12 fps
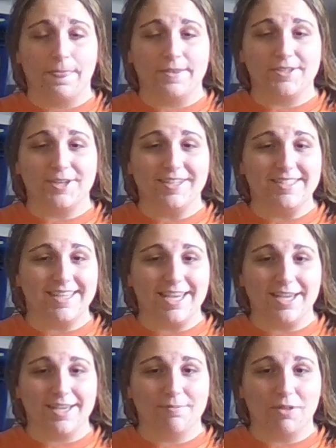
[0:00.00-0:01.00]
Starting to
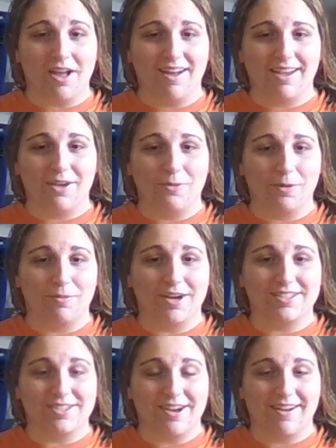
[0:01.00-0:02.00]
Geek blog at
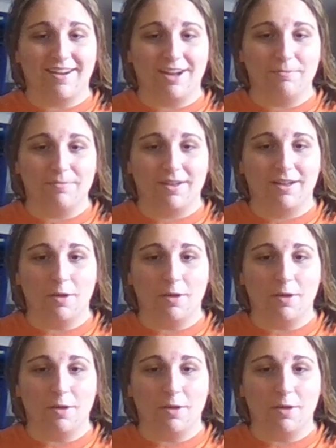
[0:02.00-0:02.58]
wordpress.com.